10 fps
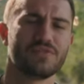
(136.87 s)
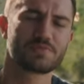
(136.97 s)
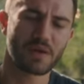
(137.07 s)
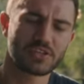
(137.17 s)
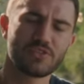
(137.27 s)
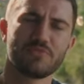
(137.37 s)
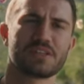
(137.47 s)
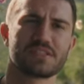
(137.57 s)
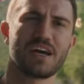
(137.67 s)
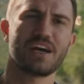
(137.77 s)
If you spend
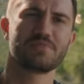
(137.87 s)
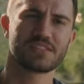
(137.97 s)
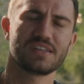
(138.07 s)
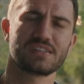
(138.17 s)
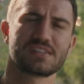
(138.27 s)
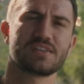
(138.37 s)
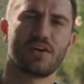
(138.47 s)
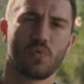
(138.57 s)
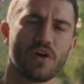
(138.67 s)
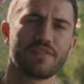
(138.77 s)
too much time sitting
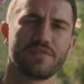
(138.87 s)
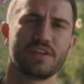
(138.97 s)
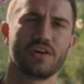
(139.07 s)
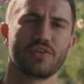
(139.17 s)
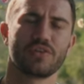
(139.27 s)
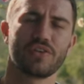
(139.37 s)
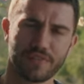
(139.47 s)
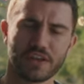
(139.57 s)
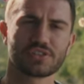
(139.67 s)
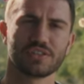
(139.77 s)
still on one video,
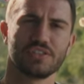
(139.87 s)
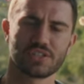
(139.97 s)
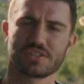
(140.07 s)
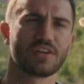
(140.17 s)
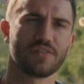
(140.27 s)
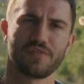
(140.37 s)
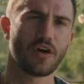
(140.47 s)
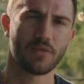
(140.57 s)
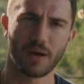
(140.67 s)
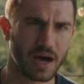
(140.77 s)
you're eventually just going
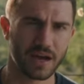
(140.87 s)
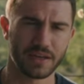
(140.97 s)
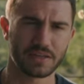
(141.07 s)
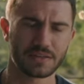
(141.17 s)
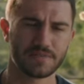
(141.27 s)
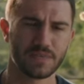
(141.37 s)
to fall behind